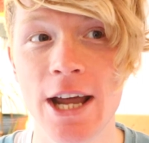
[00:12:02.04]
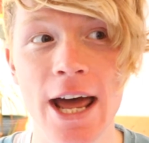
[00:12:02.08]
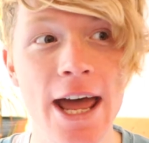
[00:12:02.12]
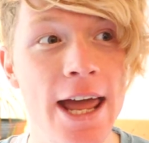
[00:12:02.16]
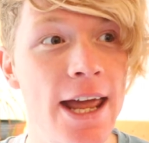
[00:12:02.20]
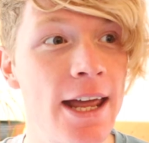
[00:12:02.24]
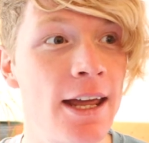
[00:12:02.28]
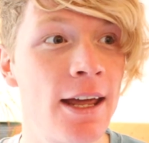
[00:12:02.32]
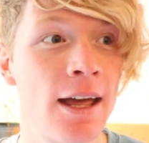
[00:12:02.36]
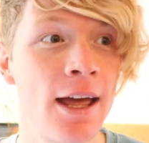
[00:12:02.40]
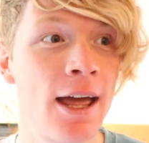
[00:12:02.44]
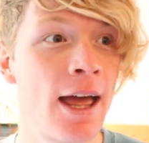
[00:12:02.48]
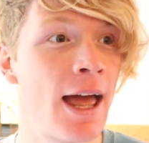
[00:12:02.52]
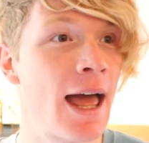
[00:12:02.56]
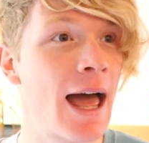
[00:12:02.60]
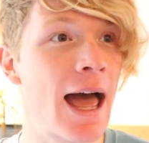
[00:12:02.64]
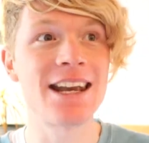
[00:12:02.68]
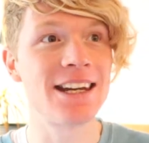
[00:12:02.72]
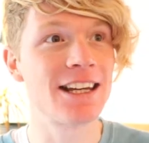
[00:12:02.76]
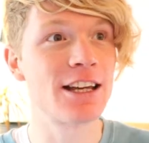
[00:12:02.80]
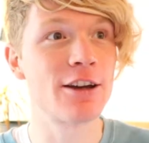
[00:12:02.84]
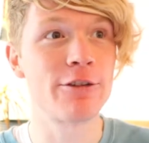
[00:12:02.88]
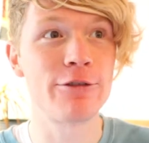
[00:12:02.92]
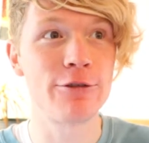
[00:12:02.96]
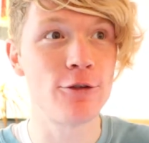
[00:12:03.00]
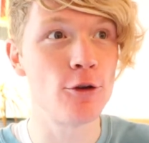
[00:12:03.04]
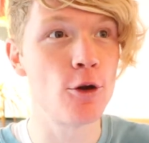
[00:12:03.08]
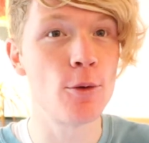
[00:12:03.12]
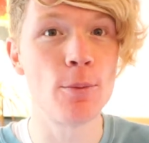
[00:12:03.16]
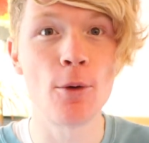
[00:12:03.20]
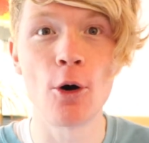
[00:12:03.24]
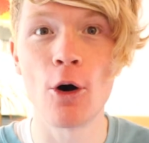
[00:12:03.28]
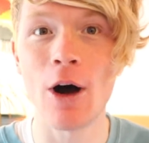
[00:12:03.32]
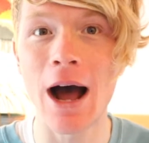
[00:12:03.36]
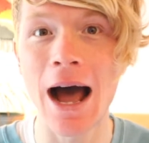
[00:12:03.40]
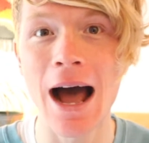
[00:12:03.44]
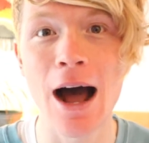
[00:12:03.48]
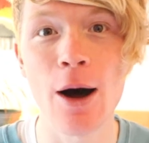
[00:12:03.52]
day and adding a few
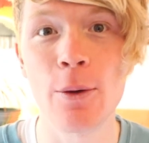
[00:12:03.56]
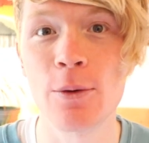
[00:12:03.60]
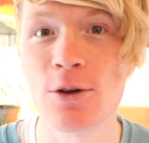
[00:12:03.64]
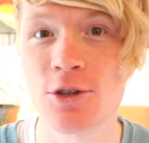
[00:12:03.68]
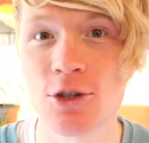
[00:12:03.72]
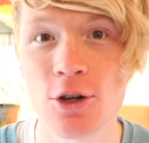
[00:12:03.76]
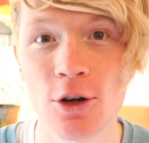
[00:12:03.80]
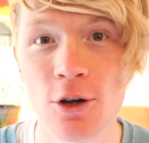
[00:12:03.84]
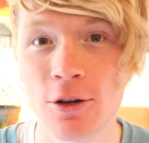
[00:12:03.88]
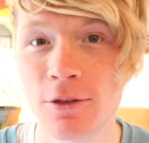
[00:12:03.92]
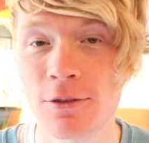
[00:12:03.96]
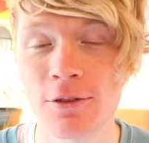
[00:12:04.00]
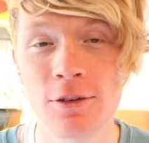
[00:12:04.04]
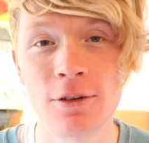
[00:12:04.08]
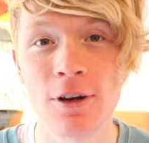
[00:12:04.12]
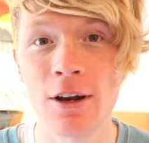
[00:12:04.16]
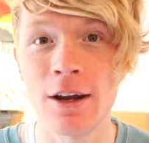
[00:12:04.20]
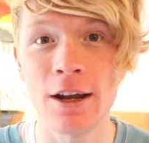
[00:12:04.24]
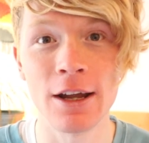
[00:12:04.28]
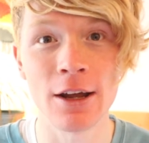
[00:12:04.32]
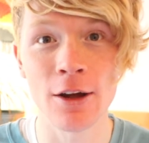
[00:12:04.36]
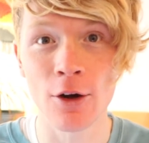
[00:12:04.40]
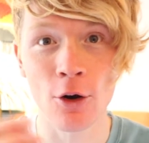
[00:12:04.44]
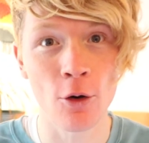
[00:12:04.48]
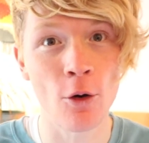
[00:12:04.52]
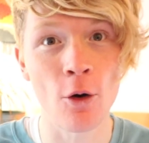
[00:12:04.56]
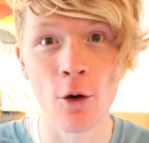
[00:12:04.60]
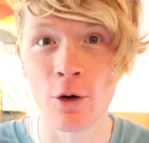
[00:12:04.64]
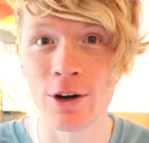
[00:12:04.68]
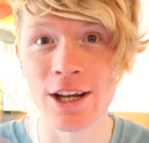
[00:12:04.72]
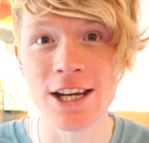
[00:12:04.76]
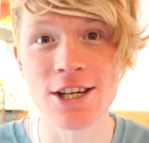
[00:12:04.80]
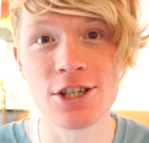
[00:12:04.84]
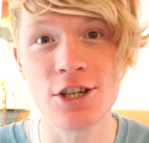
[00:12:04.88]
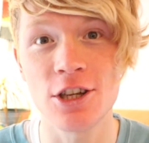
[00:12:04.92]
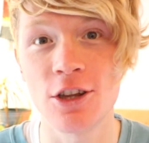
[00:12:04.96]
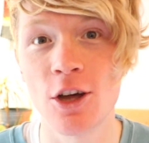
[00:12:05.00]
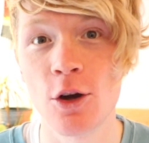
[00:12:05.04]
more hours on
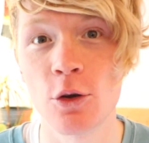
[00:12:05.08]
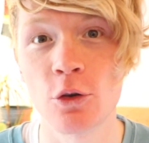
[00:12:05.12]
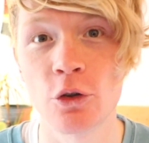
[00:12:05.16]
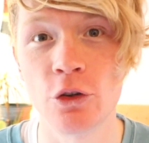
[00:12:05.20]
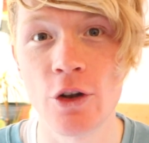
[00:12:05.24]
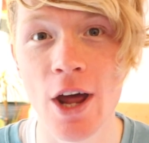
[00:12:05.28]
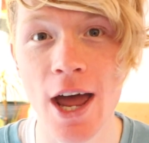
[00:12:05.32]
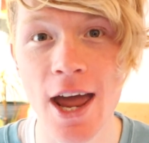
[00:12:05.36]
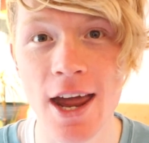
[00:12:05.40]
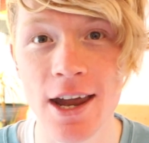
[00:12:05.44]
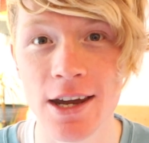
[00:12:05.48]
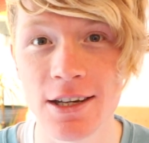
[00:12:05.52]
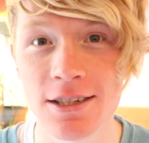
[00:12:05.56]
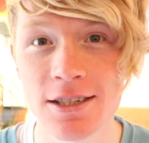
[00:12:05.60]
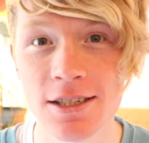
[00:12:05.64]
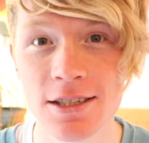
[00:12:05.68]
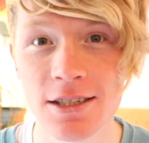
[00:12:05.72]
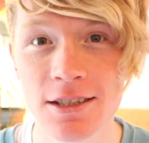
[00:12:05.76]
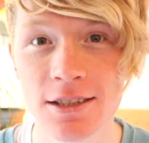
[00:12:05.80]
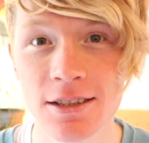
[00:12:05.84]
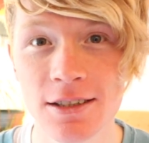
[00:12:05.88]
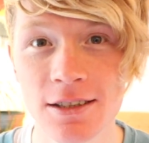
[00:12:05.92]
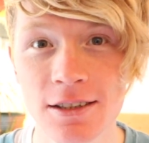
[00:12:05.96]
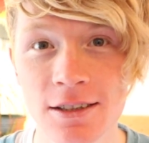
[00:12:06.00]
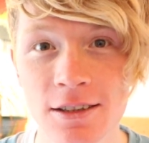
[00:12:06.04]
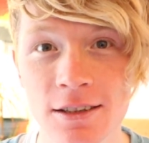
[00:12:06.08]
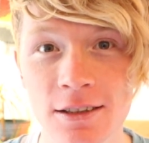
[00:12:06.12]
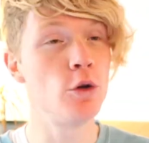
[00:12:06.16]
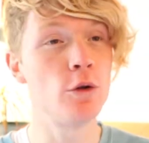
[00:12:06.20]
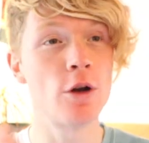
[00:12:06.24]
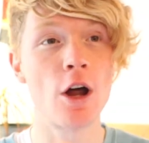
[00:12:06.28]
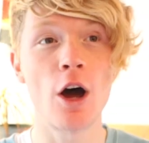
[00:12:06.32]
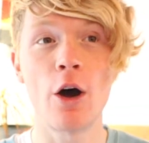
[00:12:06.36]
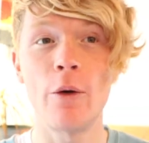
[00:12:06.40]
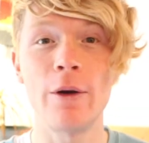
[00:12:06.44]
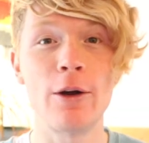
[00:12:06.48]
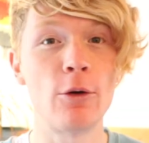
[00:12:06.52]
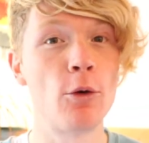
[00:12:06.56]
each of those days. For all you
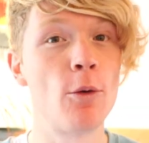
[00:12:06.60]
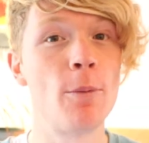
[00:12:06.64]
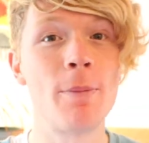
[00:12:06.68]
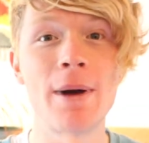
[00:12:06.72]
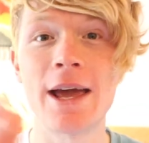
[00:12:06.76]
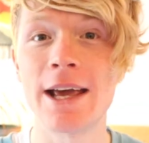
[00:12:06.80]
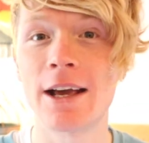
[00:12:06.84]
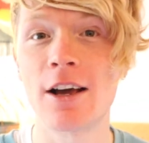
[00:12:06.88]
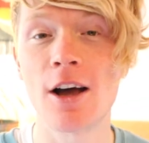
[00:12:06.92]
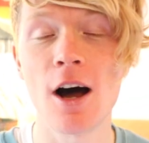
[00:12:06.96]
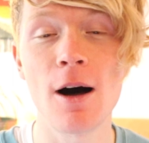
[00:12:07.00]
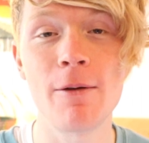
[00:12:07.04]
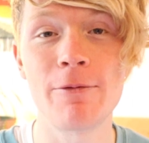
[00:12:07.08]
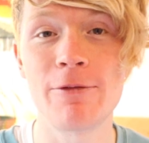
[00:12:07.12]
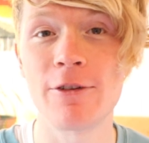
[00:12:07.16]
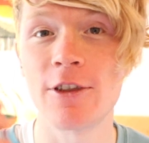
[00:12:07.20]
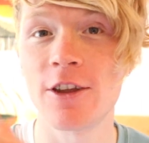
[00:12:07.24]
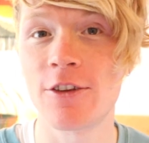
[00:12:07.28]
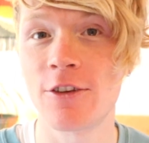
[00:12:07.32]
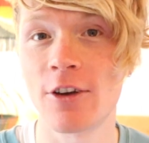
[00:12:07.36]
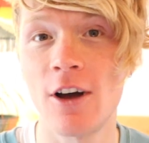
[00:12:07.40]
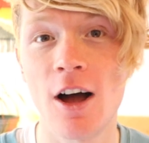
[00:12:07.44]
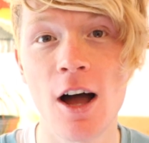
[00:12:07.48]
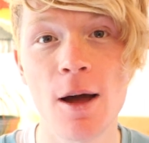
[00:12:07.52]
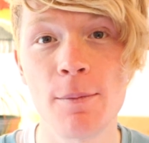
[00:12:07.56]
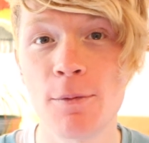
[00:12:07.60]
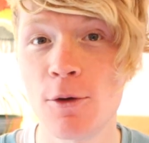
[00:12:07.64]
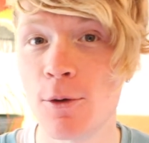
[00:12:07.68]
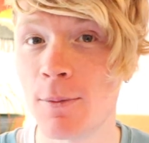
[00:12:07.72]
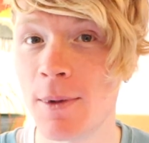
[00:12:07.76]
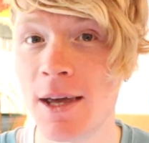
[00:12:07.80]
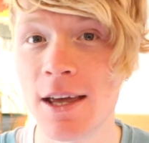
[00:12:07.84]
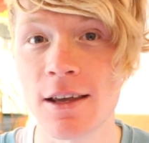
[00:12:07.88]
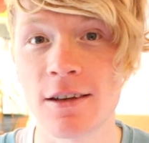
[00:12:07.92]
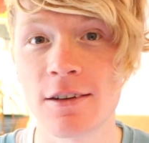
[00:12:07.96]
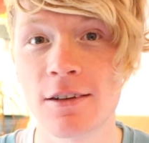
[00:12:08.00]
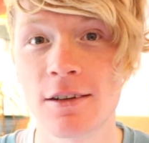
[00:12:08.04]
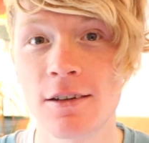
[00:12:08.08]
know, it will make up for the time you
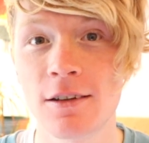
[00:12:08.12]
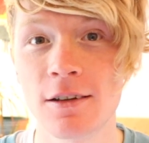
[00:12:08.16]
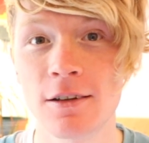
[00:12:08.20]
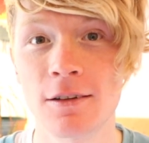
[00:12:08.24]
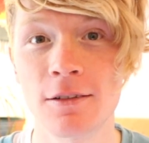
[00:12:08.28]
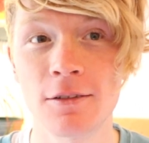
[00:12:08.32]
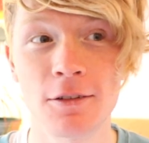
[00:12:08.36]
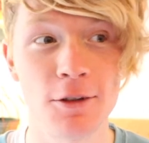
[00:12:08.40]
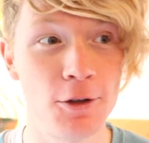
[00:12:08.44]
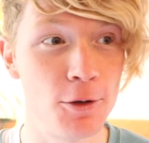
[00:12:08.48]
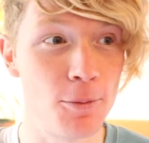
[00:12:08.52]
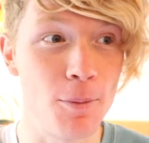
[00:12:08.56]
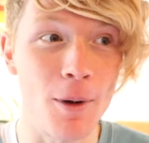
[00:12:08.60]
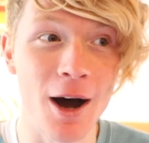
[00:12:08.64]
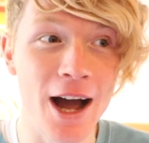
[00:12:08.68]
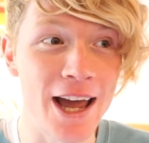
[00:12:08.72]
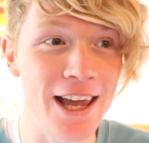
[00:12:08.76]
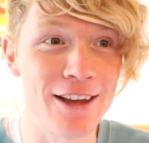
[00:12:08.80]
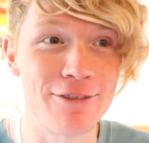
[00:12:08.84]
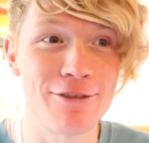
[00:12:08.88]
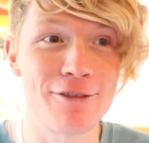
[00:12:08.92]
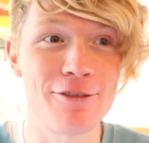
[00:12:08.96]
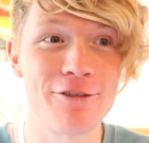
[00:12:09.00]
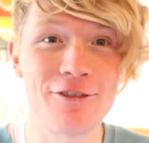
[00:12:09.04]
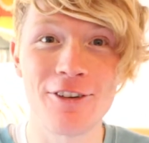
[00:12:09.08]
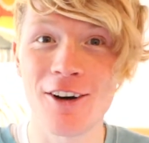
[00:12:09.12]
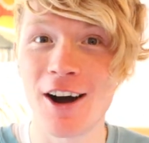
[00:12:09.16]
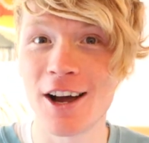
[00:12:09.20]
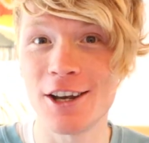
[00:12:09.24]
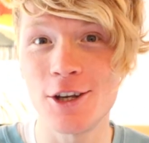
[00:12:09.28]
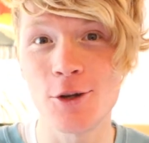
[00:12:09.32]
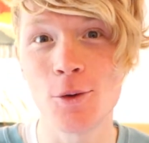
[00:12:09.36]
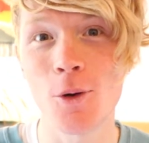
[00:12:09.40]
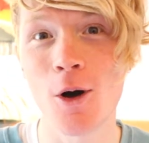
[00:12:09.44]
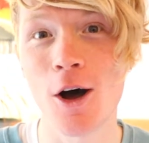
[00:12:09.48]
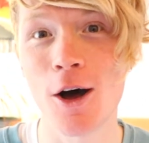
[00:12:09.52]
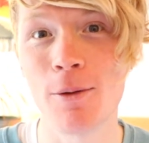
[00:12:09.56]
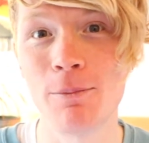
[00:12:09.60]
missed. You might even
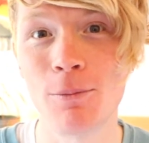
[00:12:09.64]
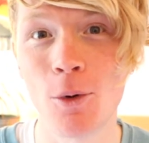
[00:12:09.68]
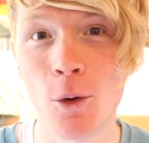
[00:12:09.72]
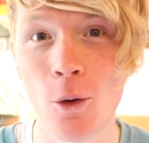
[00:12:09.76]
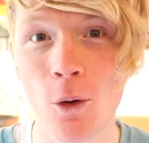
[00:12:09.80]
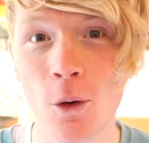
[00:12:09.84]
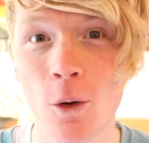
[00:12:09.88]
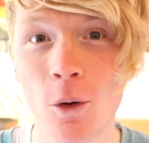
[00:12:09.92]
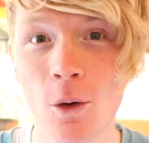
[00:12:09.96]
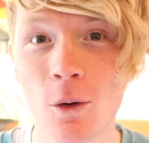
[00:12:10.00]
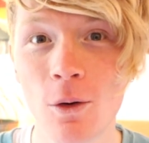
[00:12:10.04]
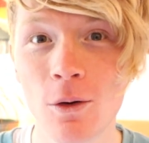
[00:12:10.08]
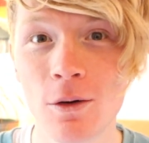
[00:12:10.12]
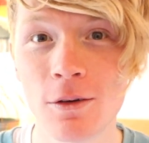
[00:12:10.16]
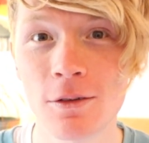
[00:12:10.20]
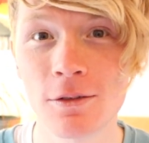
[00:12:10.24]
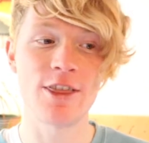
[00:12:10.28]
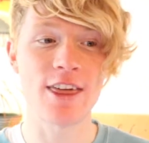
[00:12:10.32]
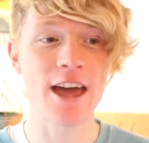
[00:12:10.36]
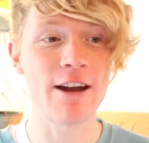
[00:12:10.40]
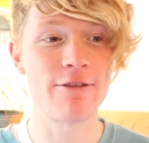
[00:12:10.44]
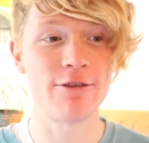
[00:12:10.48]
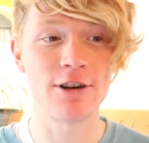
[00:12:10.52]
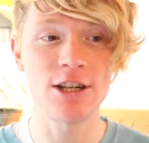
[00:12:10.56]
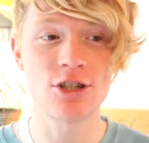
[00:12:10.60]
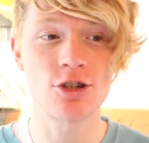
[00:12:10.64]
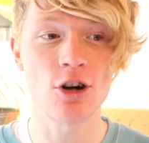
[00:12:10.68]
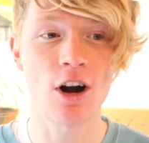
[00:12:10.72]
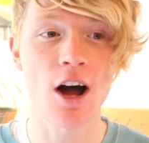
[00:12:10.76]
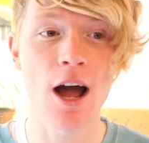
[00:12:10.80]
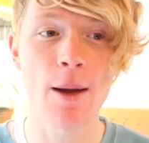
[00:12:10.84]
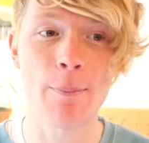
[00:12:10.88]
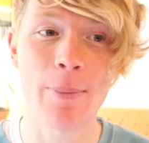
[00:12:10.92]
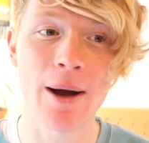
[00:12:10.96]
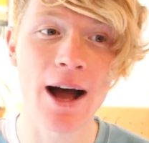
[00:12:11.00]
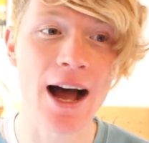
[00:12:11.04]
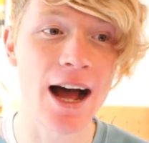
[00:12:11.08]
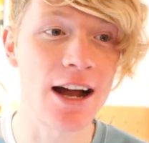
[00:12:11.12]
find you earn more. And with every
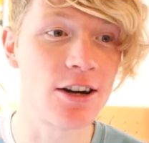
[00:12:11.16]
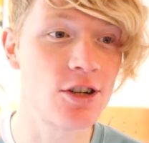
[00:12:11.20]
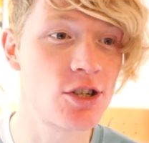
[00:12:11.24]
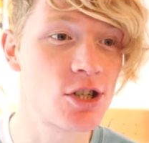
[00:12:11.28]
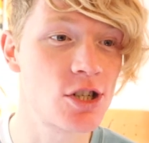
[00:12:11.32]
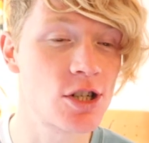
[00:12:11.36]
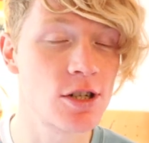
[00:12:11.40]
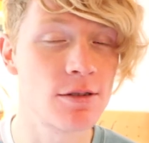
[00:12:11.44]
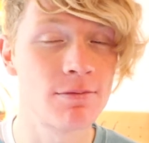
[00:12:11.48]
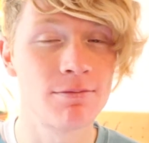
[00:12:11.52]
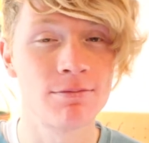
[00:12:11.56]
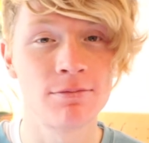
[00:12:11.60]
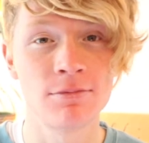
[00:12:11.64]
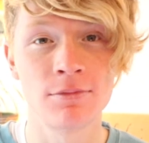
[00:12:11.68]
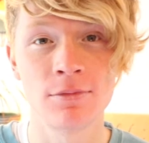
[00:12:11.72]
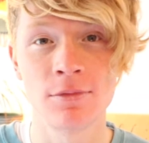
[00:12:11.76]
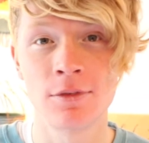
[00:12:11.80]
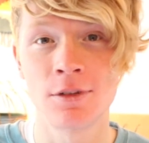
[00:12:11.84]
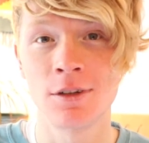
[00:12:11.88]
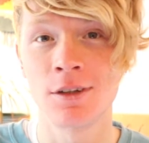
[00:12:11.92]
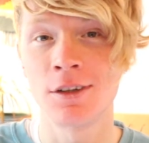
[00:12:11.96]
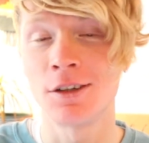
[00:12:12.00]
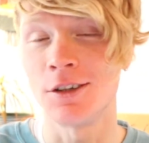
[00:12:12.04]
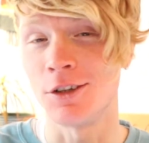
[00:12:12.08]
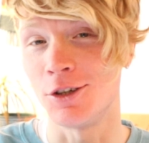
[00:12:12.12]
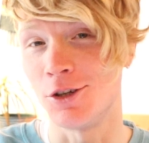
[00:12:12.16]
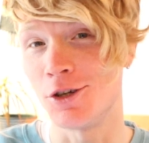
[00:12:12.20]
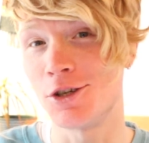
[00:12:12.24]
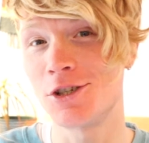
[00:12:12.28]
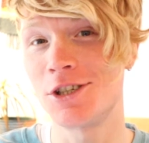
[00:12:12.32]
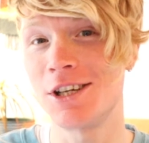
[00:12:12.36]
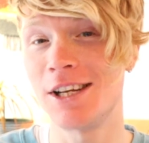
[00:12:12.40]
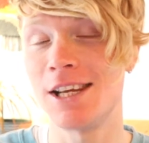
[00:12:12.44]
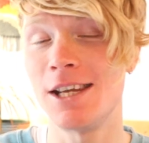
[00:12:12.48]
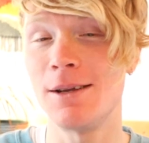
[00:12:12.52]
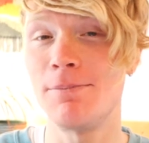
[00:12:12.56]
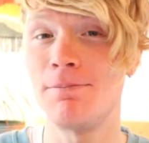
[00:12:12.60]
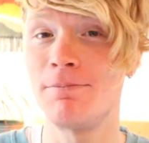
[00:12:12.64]
dry patch,
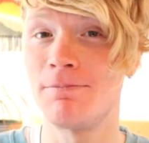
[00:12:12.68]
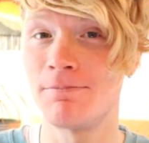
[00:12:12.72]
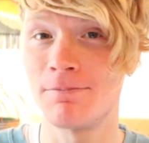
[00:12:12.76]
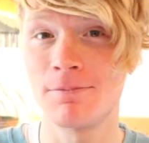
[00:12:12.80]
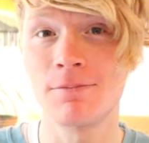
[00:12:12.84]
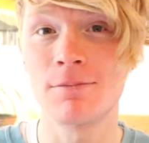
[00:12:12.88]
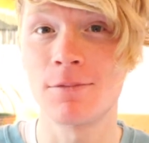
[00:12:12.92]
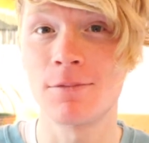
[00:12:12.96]
usually